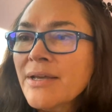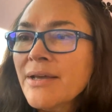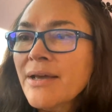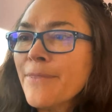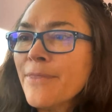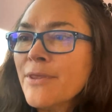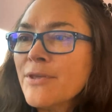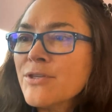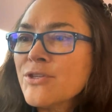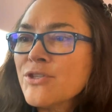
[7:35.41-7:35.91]

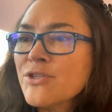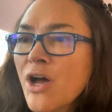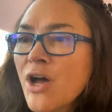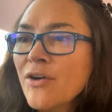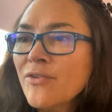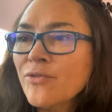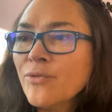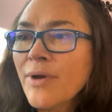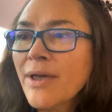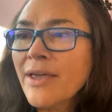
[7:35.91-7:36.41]
The
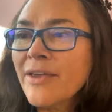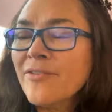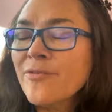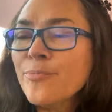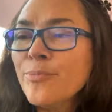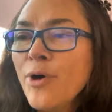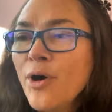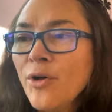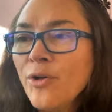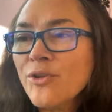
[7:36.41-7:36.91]
Softwave
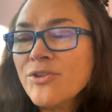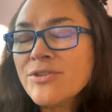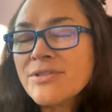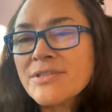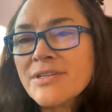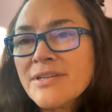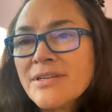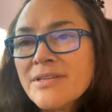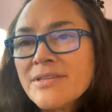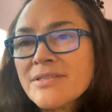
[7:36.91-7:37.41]

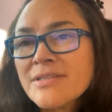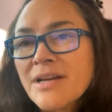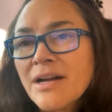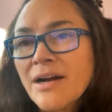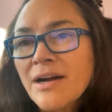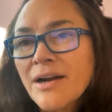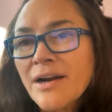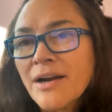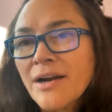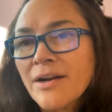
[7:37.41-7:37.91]
pulses
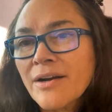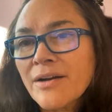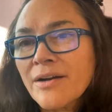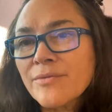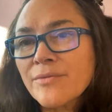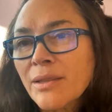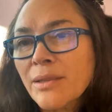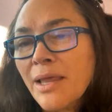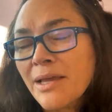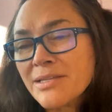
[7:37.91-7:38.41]
are
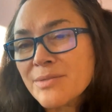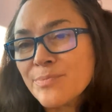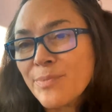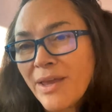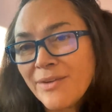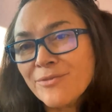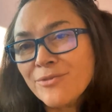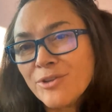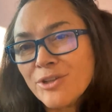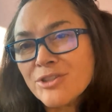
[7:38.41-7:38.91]
less
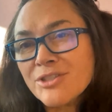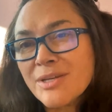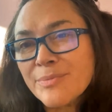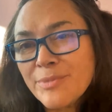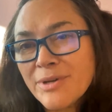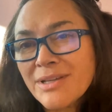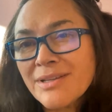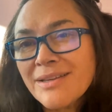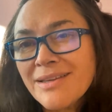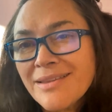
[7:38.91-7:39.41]
painful
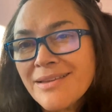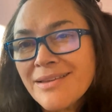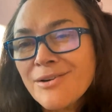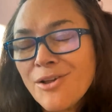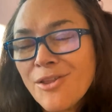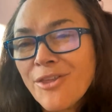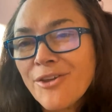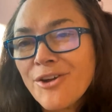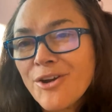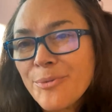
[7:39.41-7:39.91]
typically than
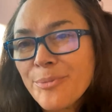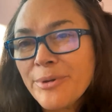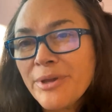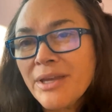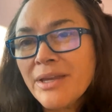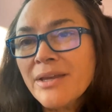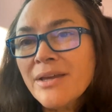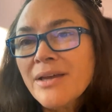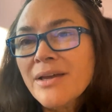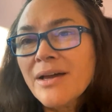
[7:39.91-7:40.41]

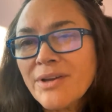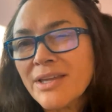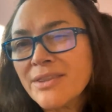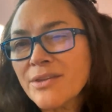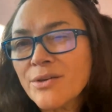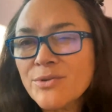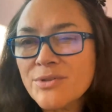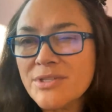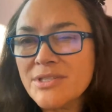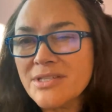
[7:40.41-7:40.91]
Ultherapy. Get
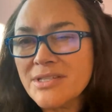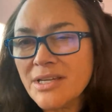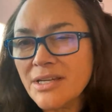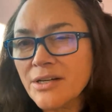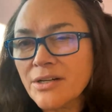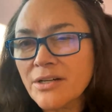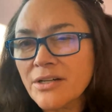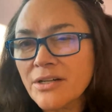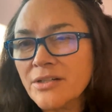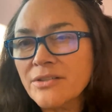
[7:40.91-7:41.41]
those
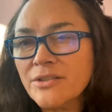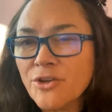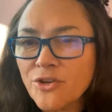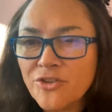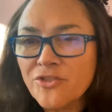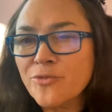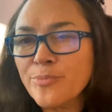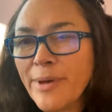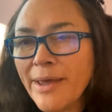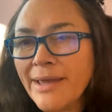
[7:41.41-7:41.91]
zinger
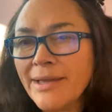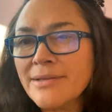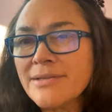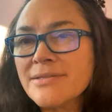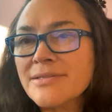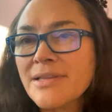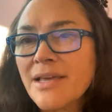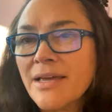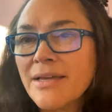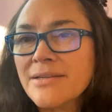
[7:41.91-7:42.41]
nerve
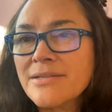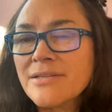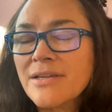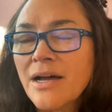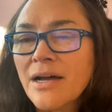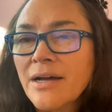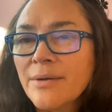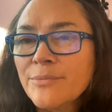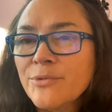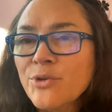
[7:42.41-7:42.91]
pains that
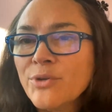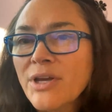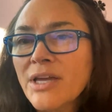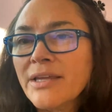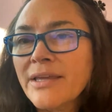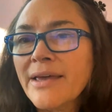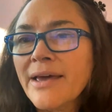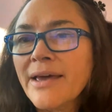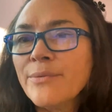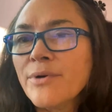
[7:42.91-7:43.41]
you can
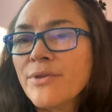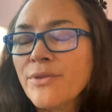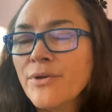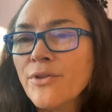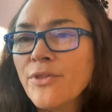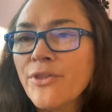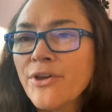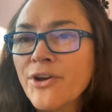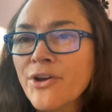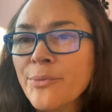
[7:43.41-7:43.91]
get with
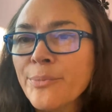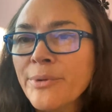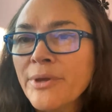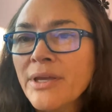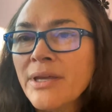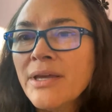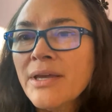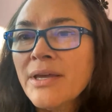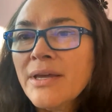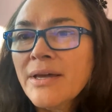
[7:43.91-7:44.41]

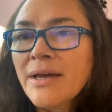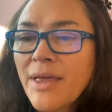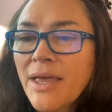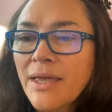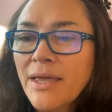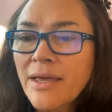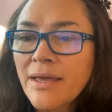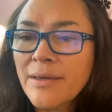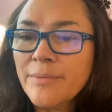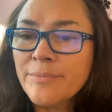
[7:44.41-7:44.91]
Ultherapy,
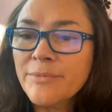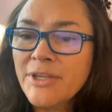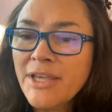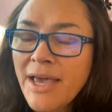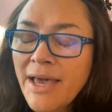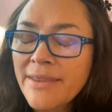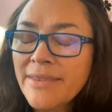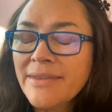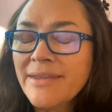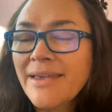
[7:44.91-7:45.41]
and
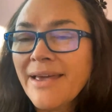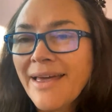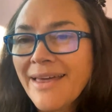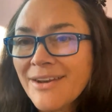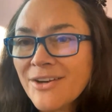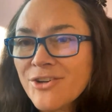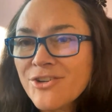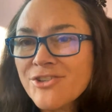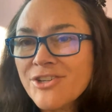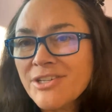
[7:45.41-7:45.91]
yet the
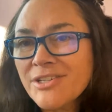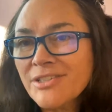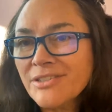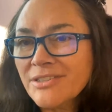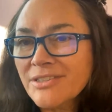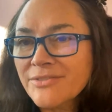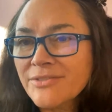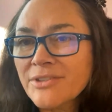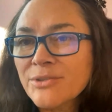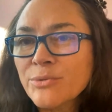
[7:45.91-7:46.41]
energy
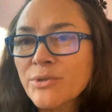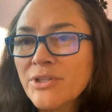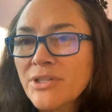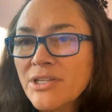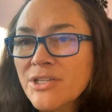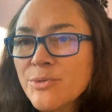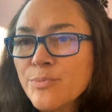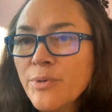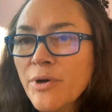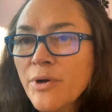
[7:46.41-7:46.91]
delivered with
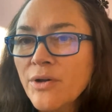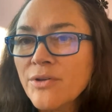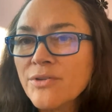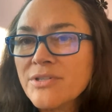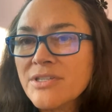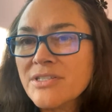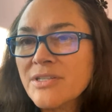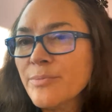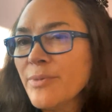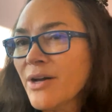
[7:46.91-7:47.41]
each pulse
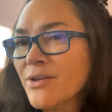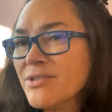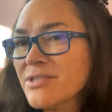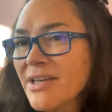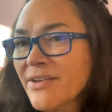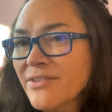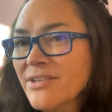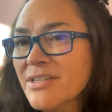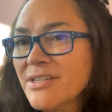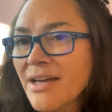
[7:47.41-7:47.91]
is about
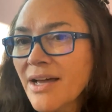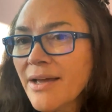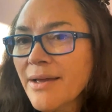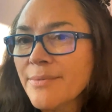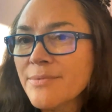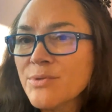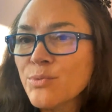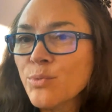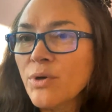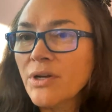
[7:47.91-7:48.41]
7
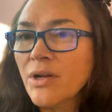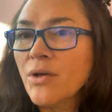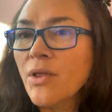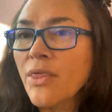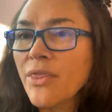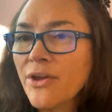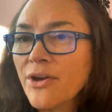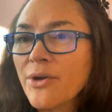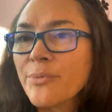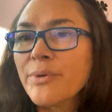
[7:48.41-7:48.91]
times one
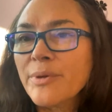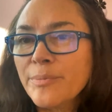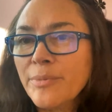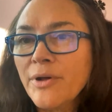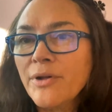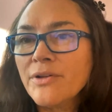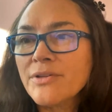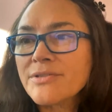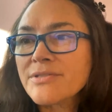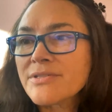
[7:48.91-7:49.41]
Ultherapy
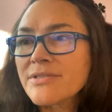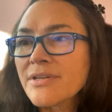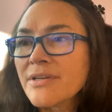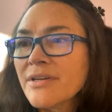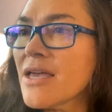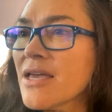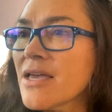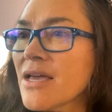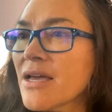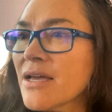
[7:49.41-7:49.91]
pulse.
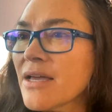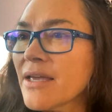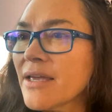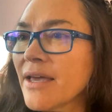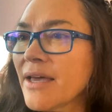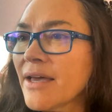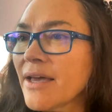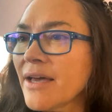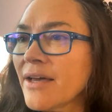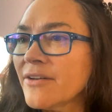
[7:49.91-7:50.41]
I
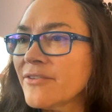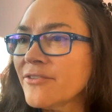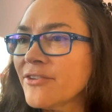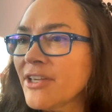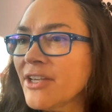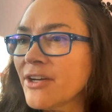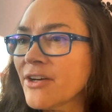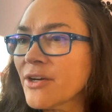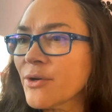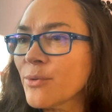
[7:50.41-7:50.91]
have
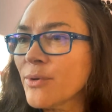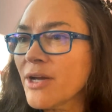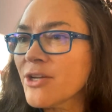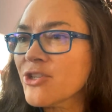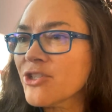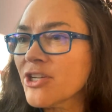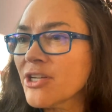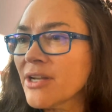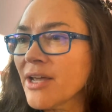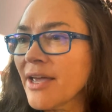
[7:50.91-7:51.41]
here a
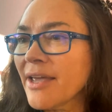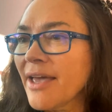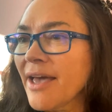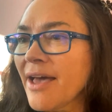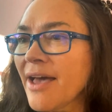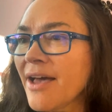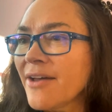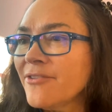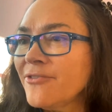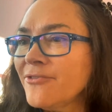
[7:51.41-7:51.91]
question. I
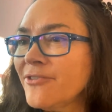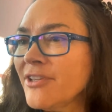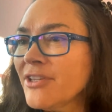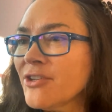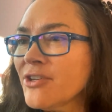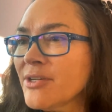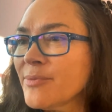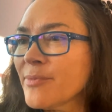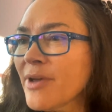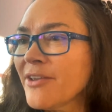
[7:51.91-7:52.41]
have filler
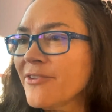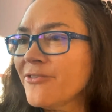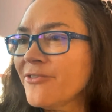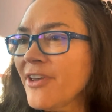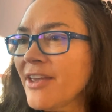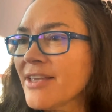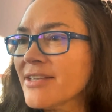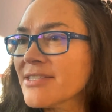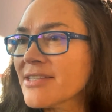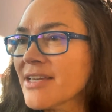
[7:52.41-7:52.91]
in my
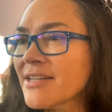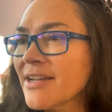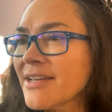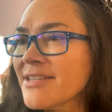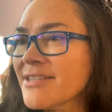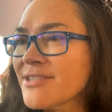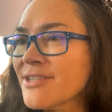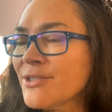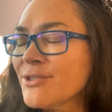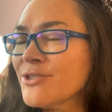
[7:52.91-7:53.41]
face. Can I
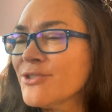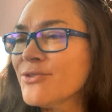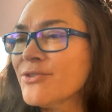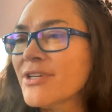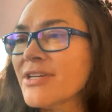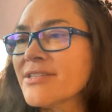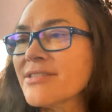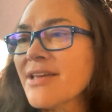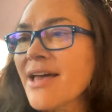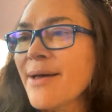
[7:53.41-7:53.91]
still do
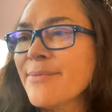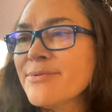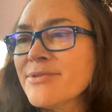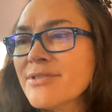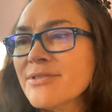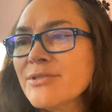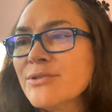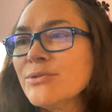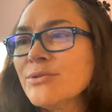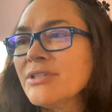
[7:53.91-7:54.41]
this?
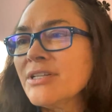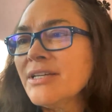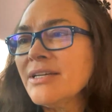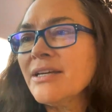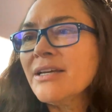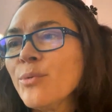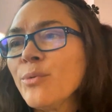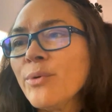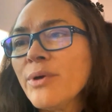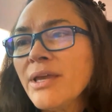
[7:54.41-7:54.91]
Absolutely.
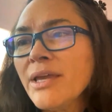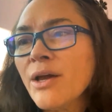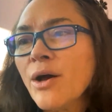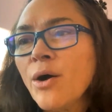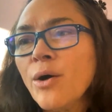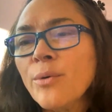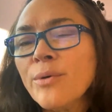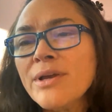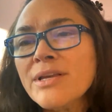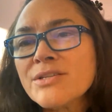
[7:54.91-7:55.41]
We
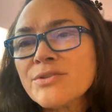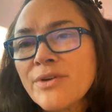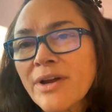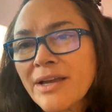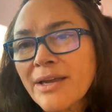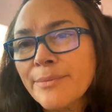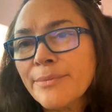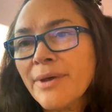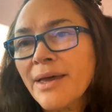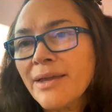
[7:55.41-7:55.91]
always
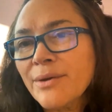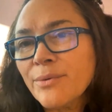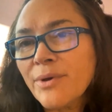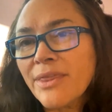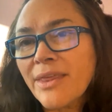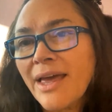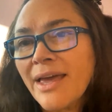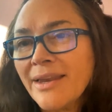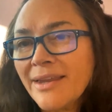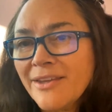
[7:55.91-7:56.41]
recommend with
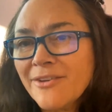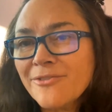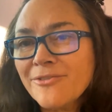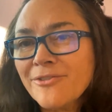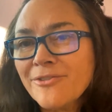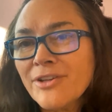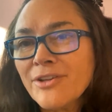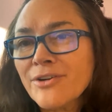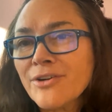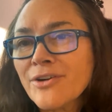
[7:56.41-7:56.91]
any
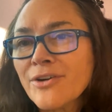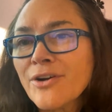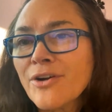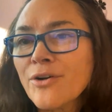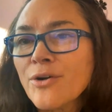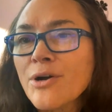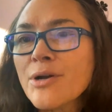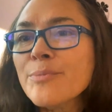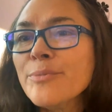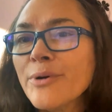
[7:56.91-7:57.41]
filler
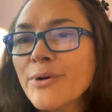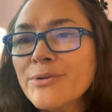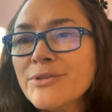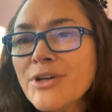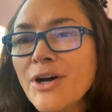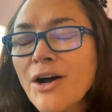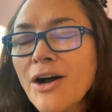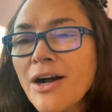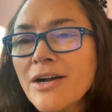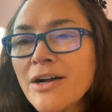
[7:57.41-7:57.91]
or
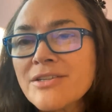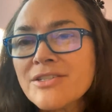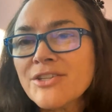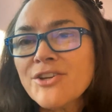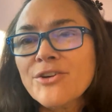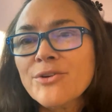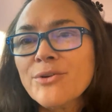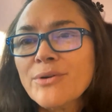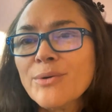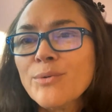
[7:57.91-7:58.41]
Botox that
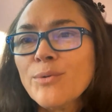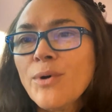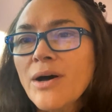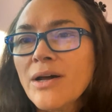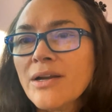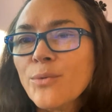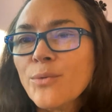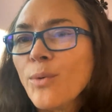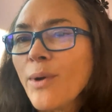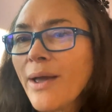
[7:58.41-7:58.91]
you're going to
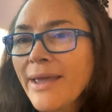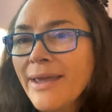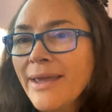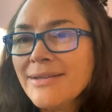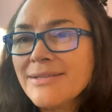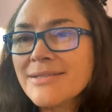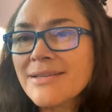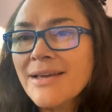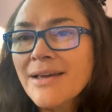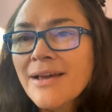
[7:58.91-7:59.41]
want to
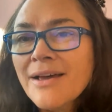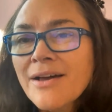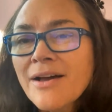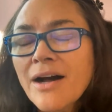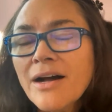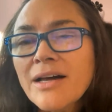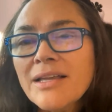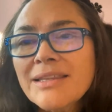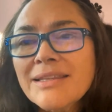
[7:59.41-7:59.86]
wait at